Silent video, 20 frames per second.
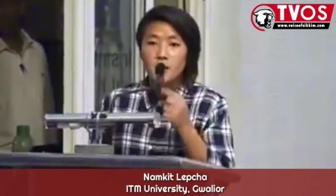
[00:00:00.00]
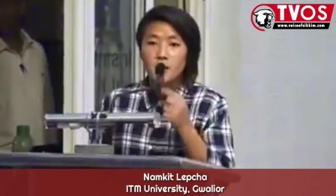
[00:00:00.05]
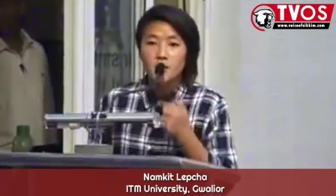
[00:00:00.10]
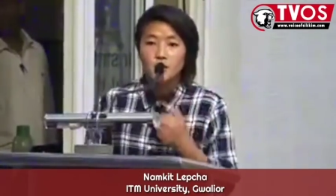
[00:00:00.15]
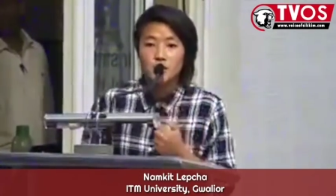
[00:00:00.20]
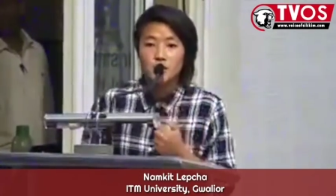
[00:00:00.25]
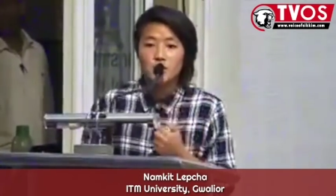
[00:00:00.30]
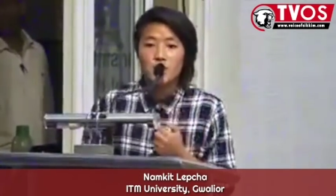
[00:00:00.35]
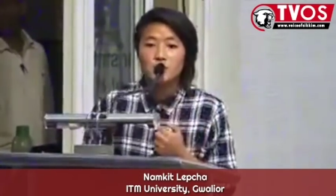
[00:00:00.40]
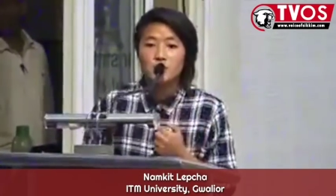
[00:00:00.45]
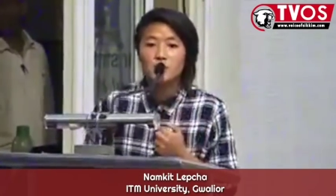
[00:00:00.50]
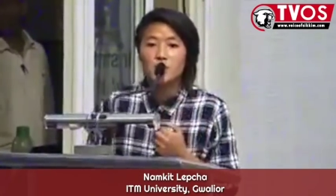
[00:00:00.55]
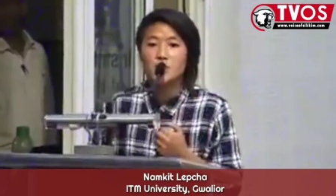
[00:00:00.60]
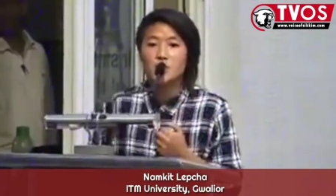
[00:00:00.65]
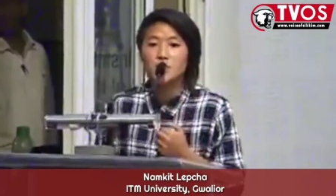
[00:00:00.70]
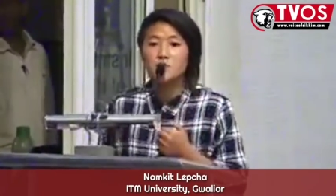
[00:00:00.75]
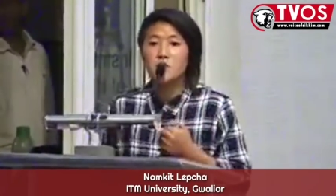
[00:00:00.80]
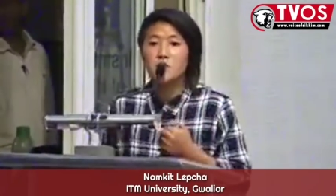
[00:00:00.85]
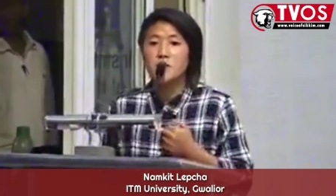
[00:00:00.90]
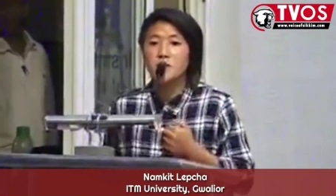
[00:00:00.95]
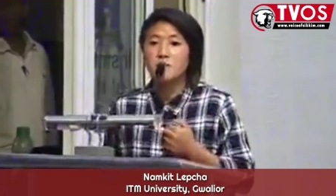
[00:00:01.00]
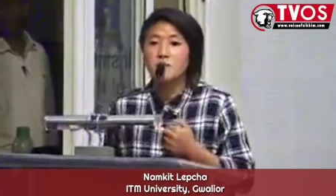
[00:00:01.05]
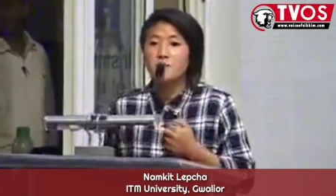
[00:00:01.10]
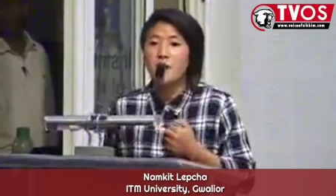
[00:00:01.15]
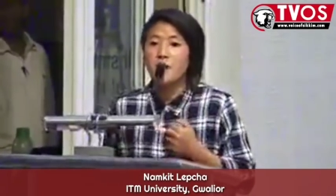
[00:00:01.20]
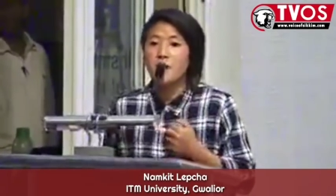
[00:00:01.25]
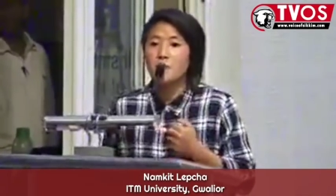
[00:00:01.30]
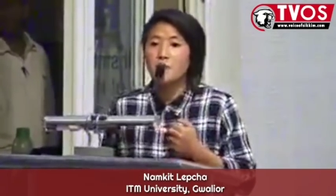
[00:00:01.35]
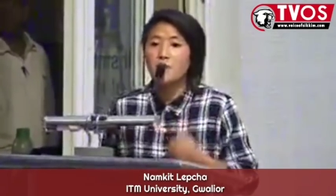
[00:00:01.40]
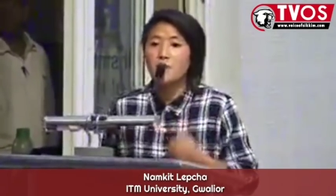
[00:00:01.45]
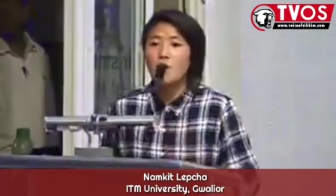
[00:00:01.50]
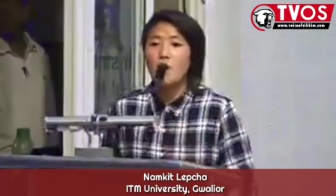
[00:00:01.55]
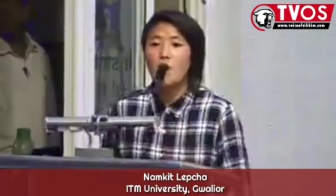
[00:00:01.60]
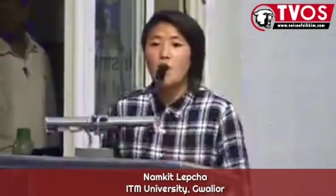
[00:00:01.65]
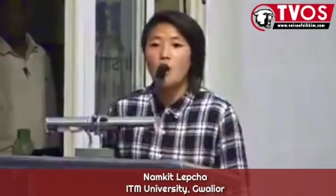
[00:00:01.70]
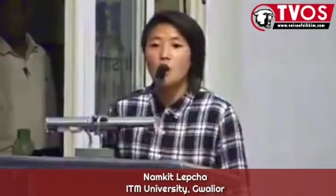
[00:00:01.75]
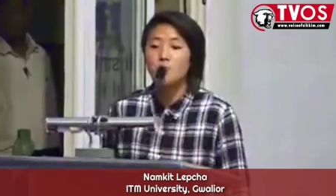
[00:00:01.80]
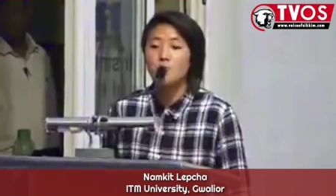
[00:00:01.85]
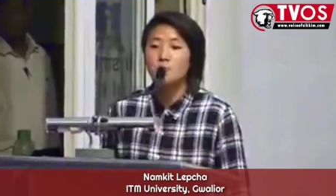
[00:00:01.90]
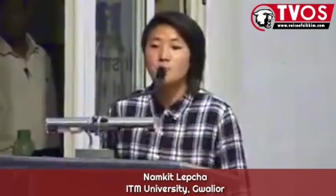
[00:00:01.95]
do not judge me if I wear a
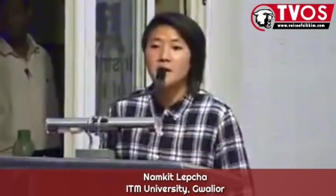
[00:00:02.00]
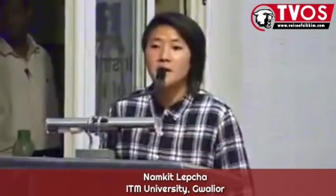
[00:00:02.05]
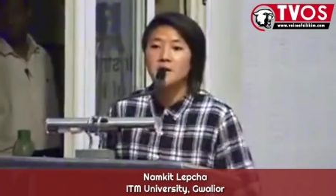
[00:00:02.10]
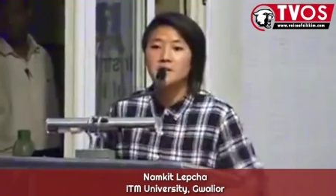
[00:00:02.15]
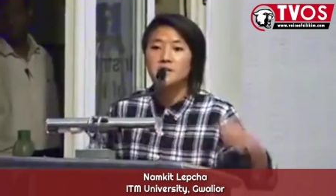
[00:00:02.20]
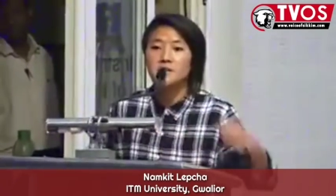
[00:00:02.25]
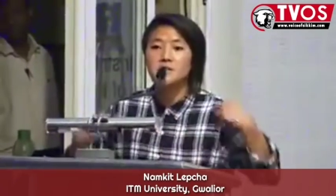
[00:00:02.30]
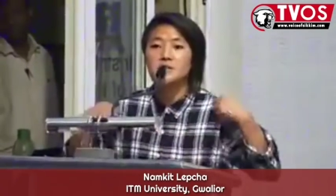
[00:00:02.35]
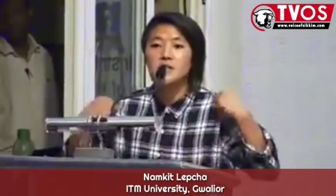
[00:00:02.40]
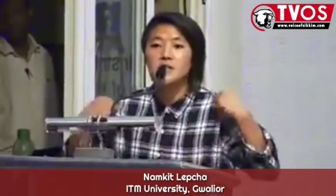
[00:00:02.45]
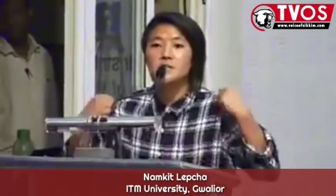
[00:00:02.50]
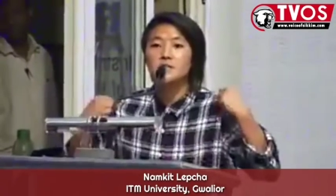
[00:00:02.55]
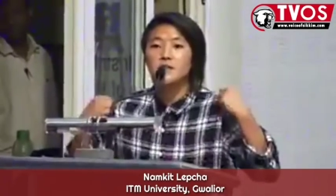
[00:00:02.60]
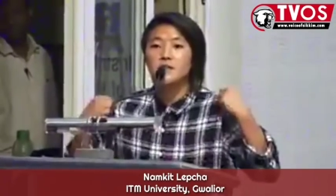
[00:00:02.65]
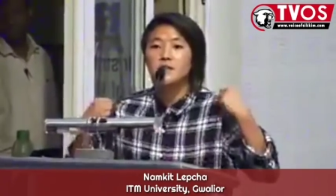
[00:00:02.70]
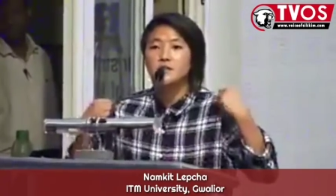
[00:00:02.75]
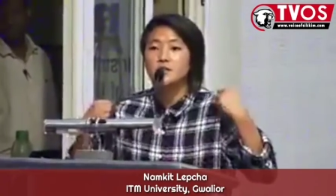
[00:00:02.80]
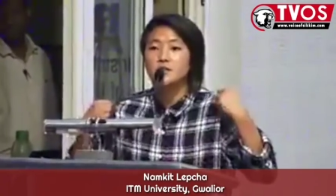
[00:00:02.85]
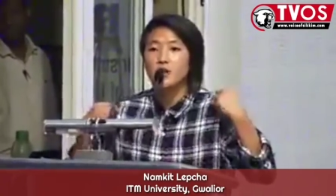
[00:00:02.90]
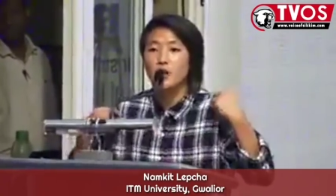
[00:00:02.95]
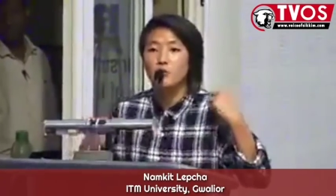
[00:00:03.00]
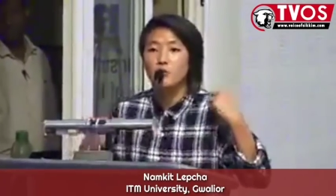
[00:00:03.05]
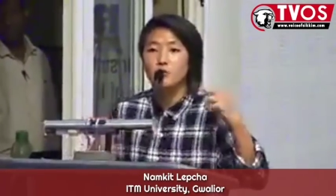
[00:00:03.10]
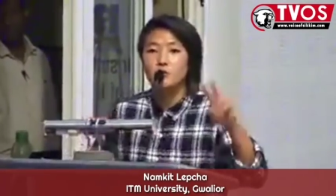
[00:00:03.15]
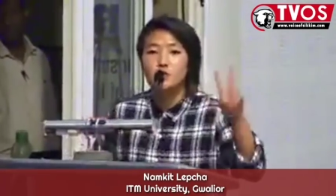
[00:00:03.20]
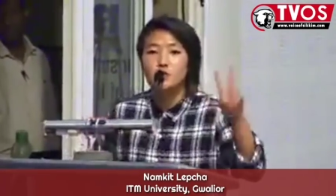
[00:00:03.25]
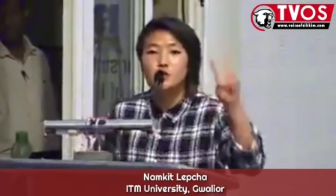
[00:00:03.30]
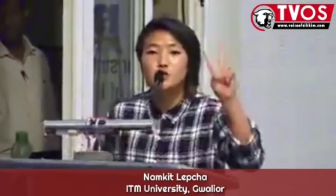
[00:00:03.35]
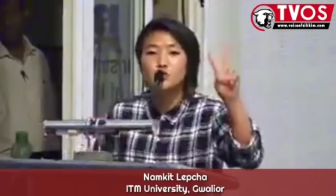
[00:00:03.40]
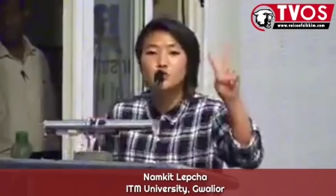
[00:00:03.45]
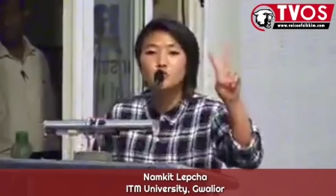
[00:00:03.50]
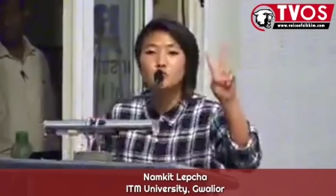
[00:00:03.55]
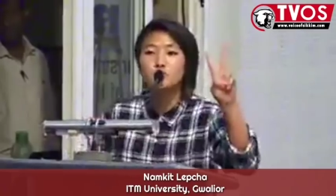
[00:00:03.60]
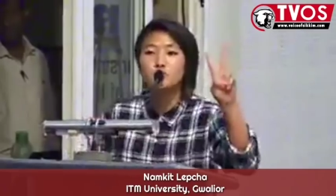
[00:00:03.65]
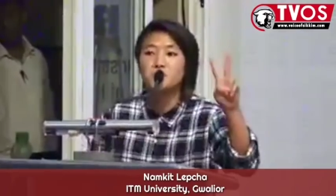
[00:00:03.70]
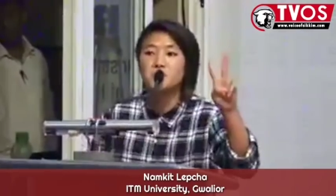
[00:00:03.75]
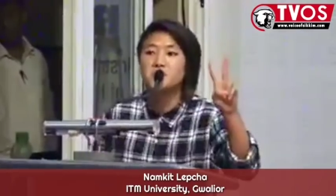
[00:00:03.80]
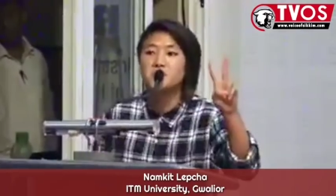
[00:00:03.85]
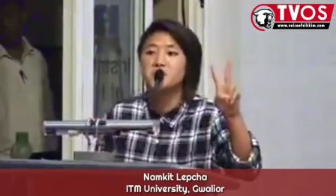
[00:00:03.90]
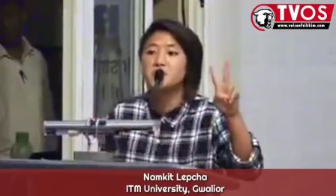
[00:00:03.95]
hot pants or sleeveless top with the two
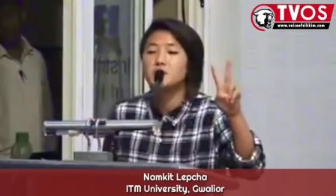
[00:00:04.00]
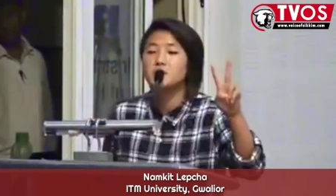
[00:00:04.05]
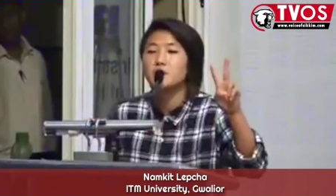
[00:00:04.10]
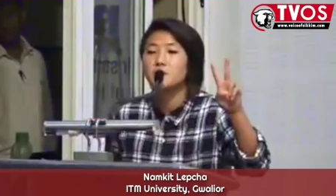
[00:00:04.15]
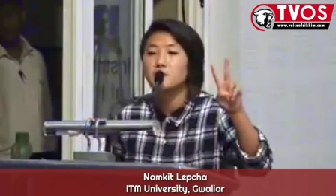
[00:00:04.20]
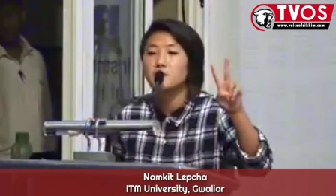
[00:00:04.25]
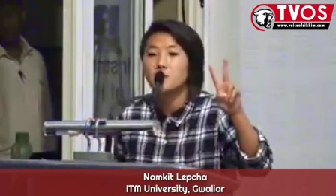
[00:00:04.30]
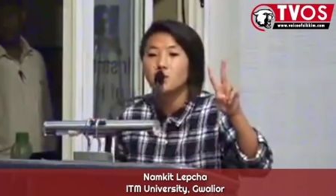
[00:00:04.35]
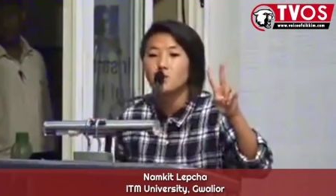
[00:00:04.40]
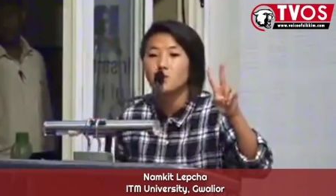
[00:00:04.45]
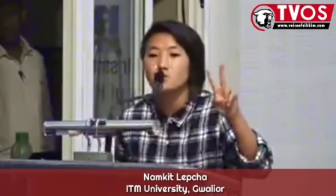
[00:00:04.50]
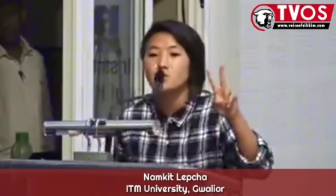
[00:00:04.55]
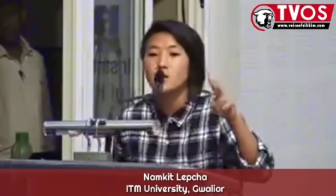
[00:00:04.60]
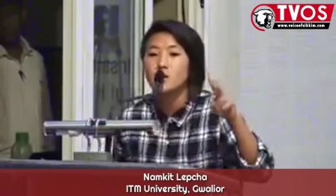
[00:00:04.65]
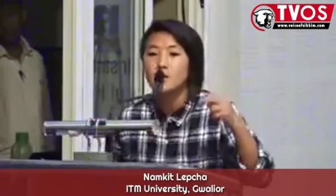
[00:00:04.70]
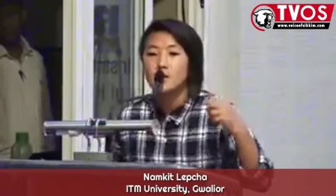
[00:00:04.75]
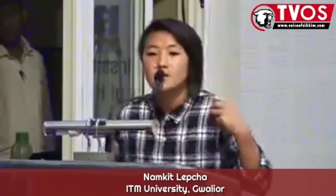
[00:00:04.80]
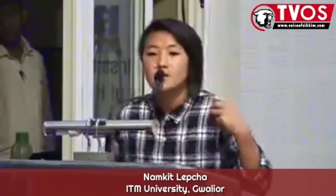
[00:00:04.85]
pieces of clothes